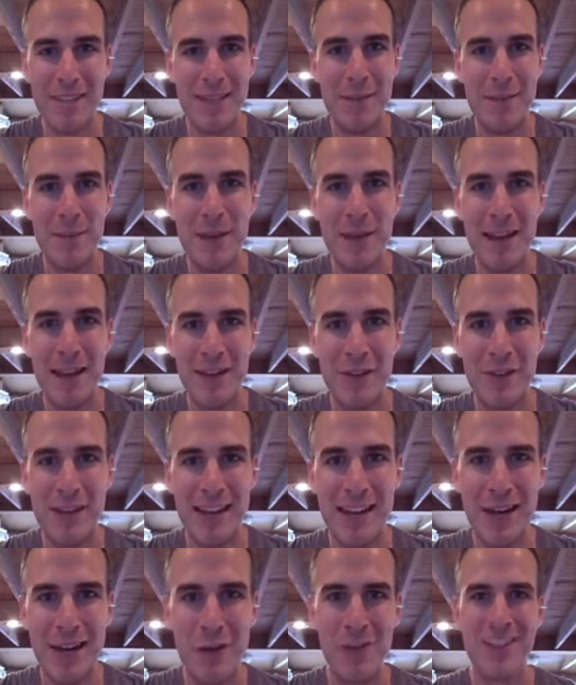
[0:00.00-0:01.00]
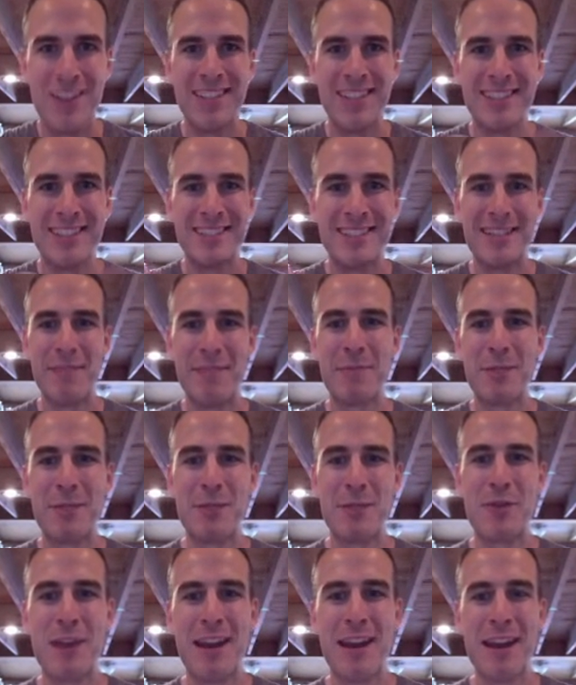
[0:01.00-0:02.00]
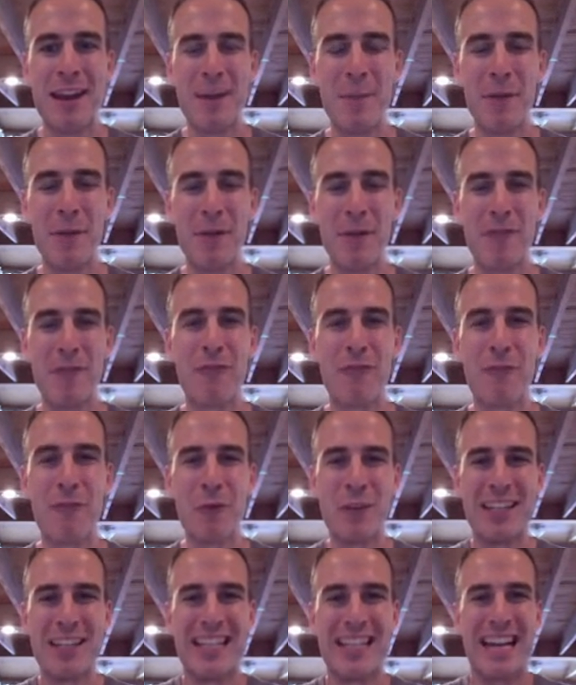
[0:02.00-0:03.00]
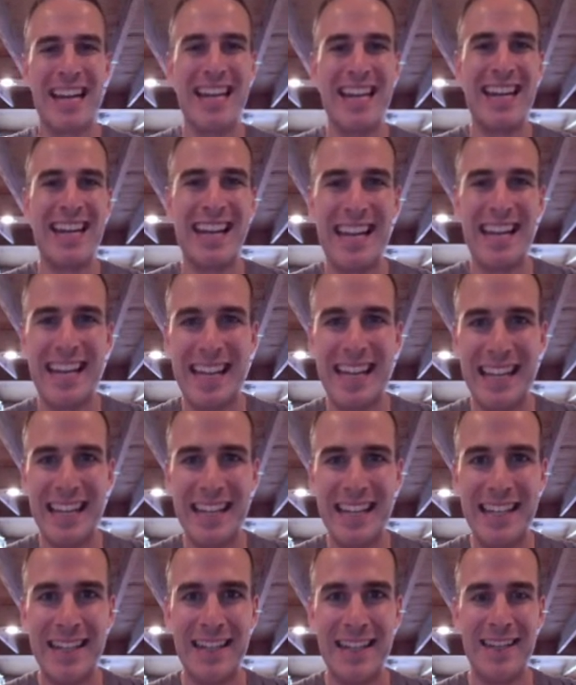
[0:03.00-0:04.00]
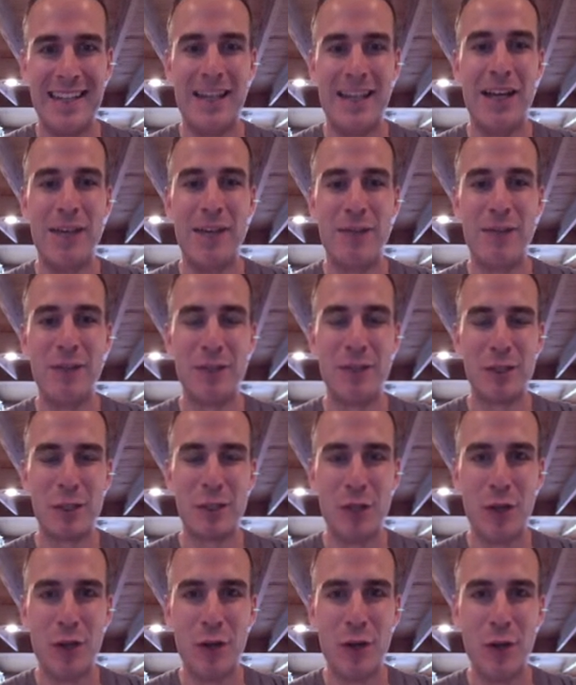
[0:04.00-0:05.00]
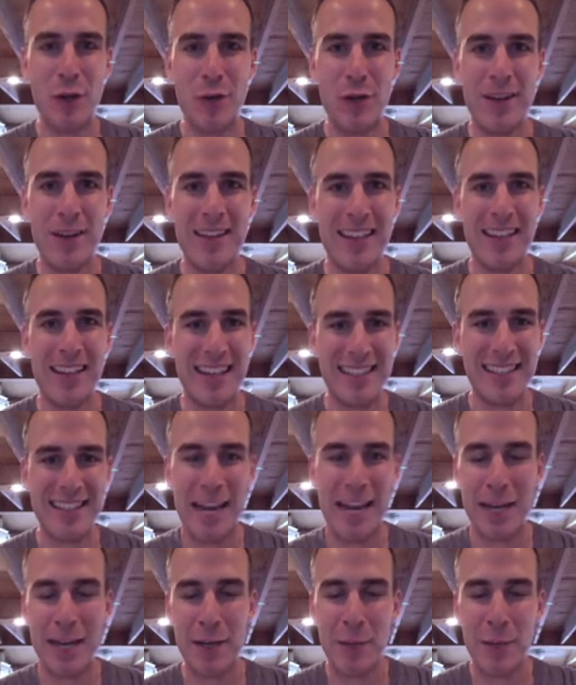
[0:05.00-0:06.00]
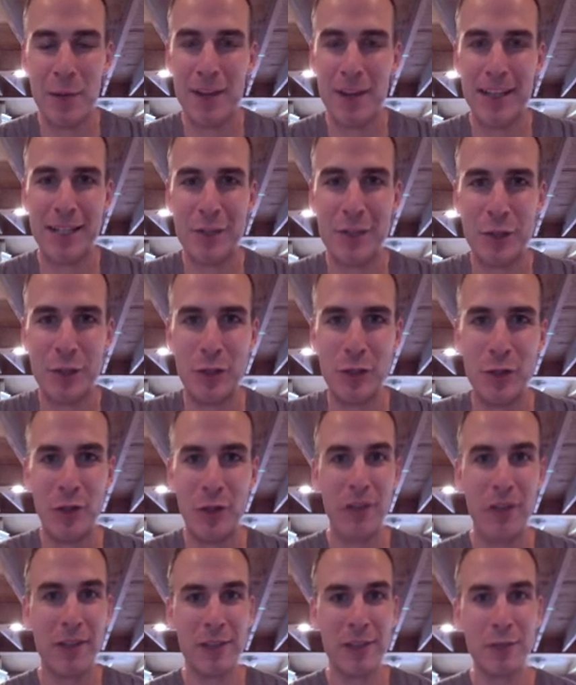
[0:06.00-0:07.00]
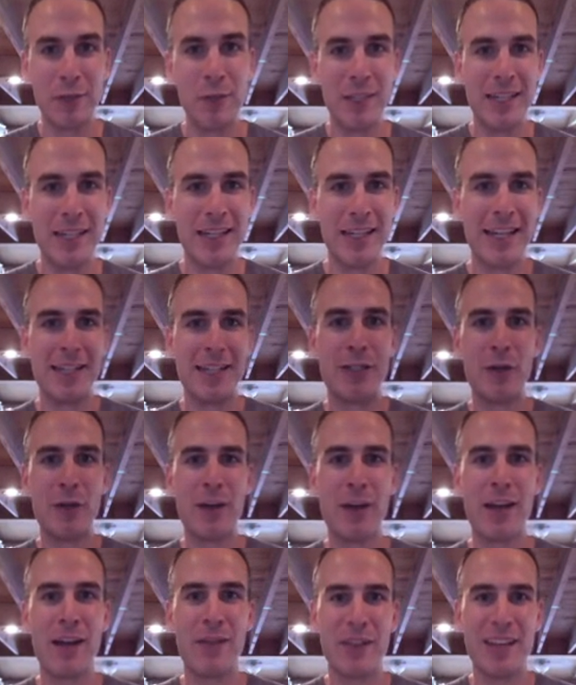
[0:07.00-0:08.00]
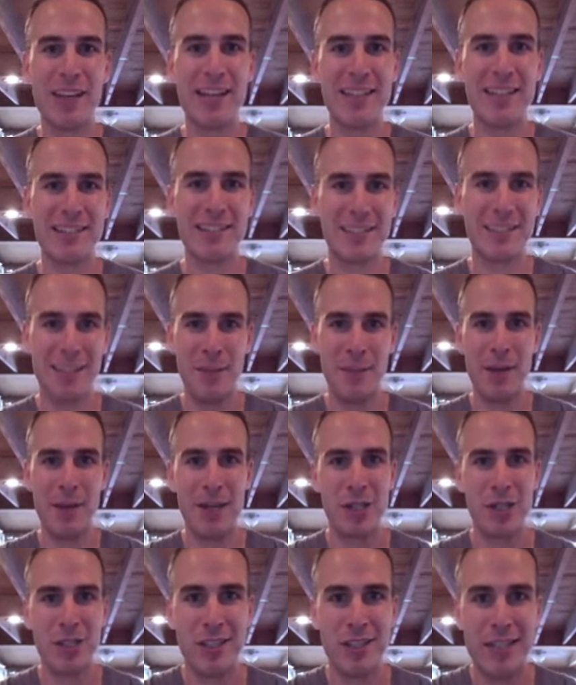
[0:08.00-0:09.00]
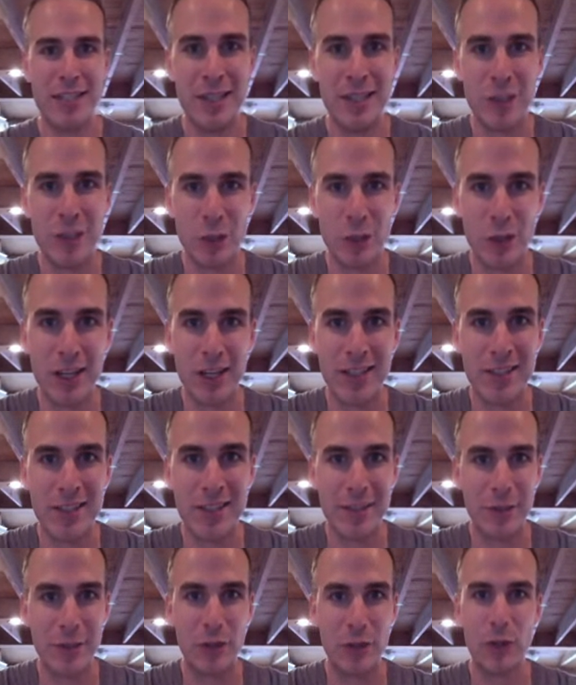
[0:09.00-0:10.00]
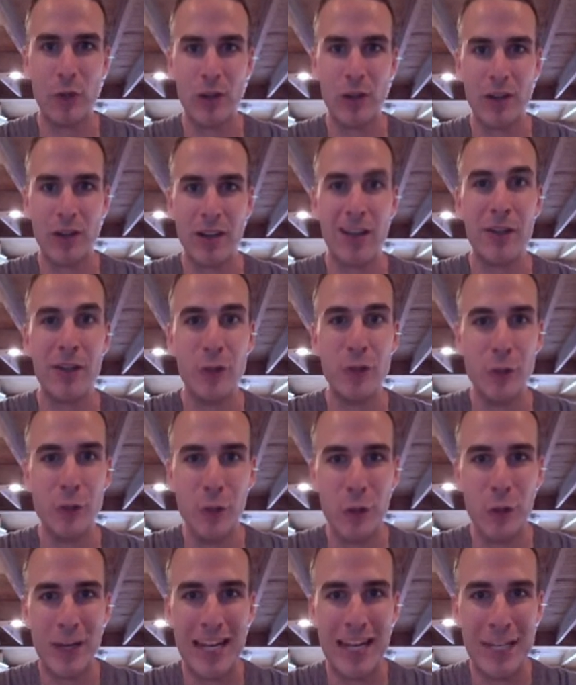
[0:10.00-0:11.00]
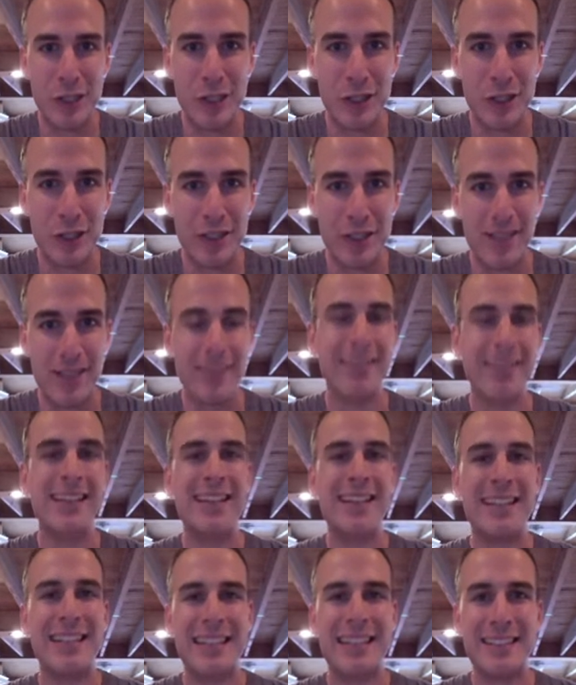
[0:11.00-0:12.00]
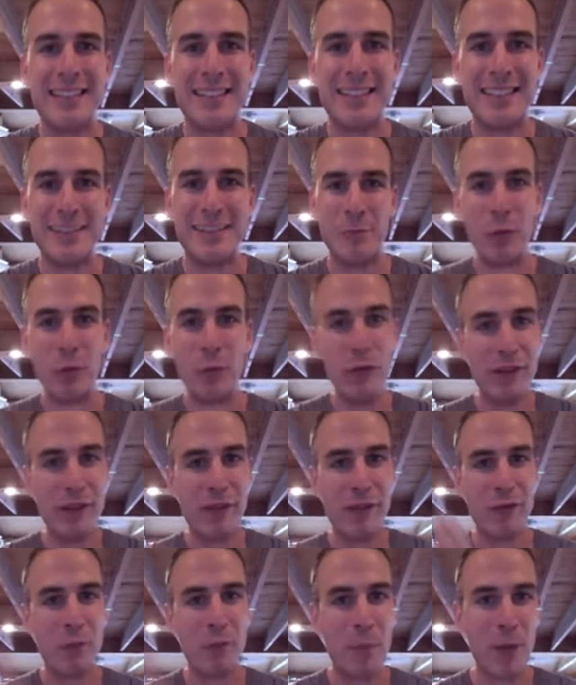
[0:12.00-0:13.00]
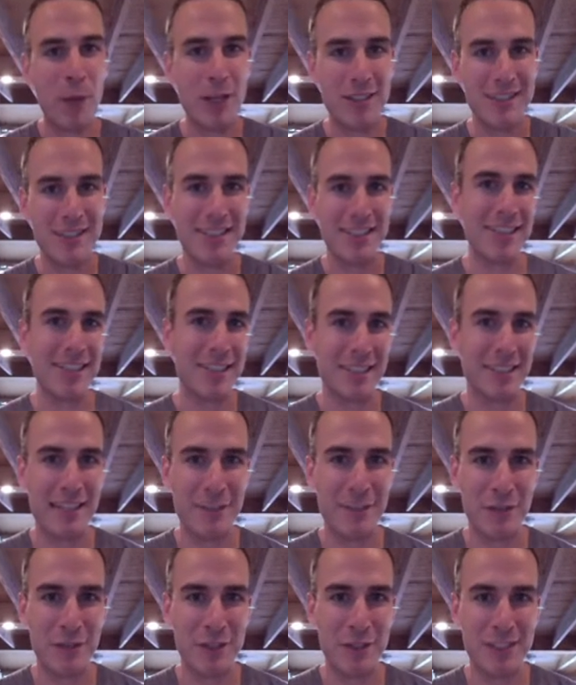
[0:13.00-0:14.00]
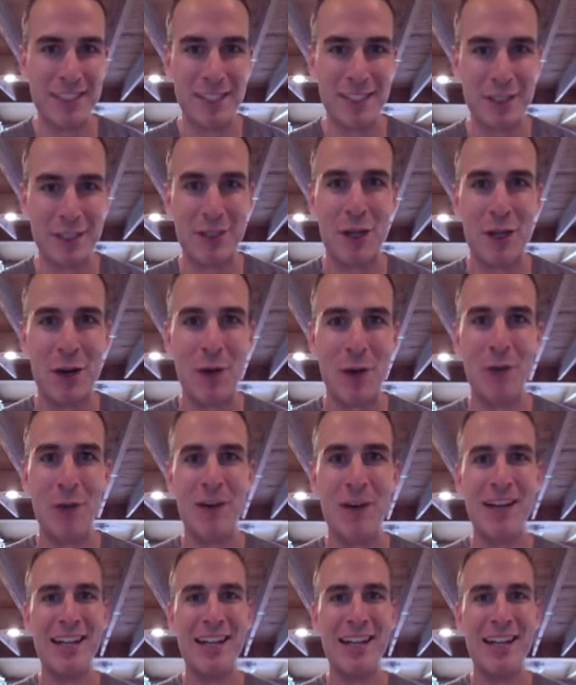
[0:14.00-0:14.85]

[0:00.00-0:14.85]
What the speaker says: InboundNow. This is episode number 49 of the show. Excited to bring that to you. This week, I don't have a guest. I'm actually in transit to our new location in moving from Boston to San Francisco.